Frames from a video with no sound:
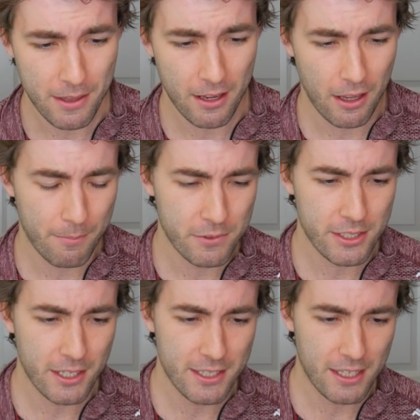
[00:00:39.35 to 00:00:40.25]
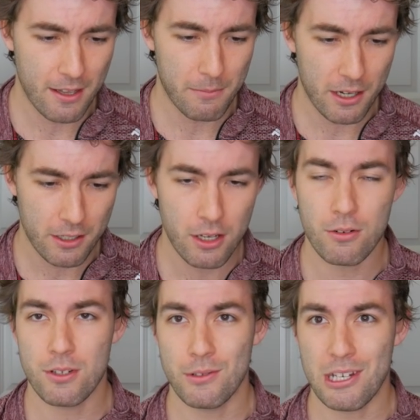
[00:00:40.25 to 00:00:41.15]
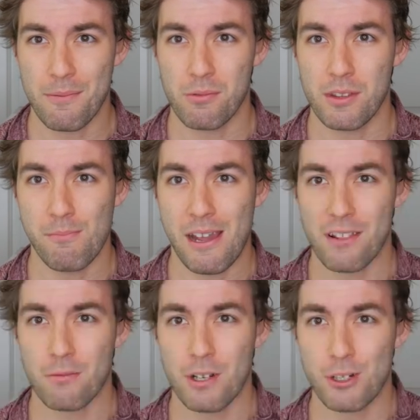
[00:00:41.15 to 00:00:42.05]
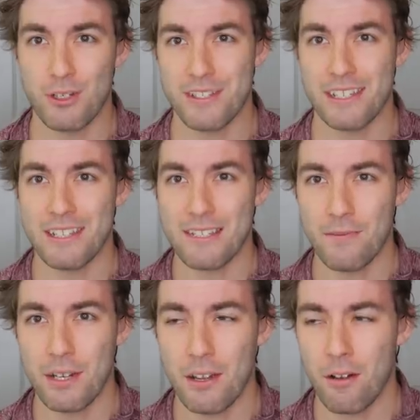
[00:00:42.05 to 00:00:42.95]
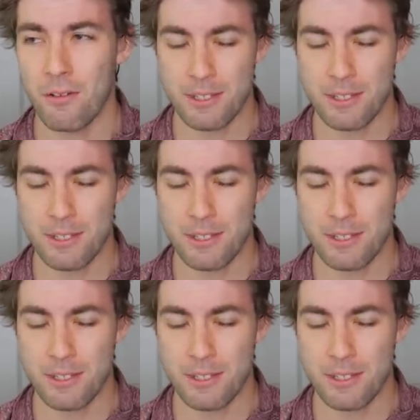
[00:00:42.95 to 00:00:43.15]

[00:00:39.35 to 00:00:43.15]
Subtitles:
I'm just going to say that I'm not going to go too in-depth with the math questions in this video,